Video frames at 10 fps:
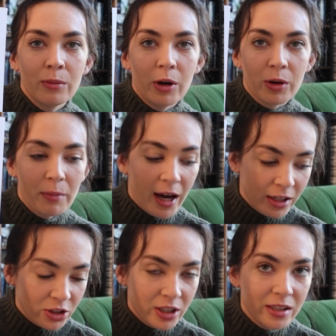Our
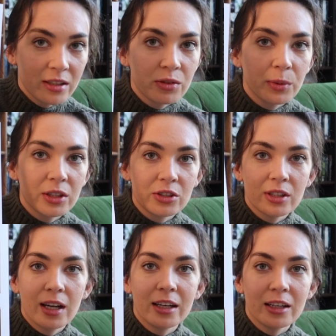matches, which
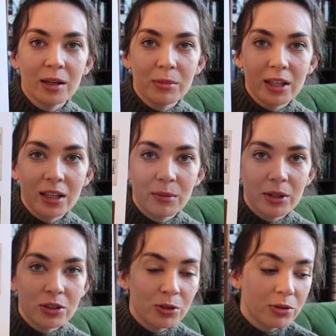ended up being a
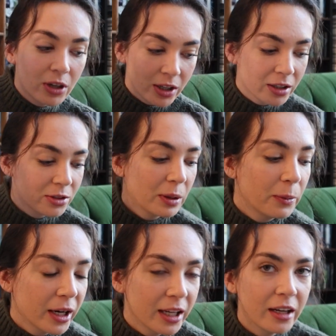bit too dark, so I
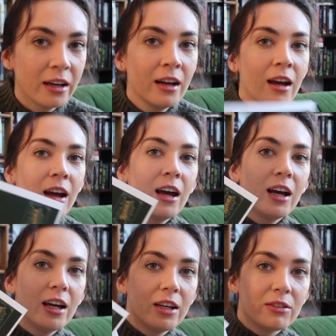went in
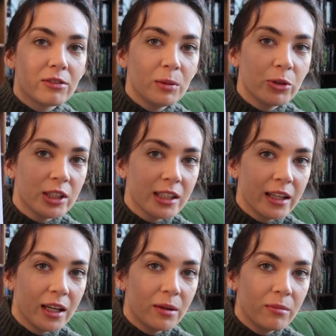and reprinted
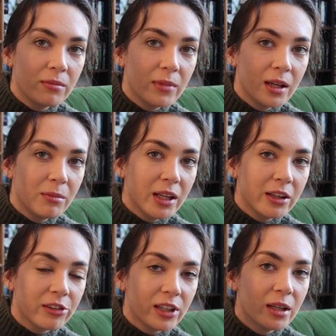them and made the
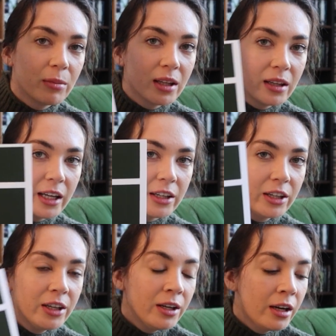green a bit
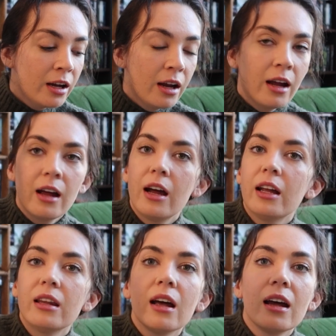lighter.
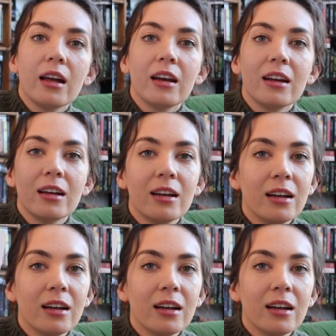And then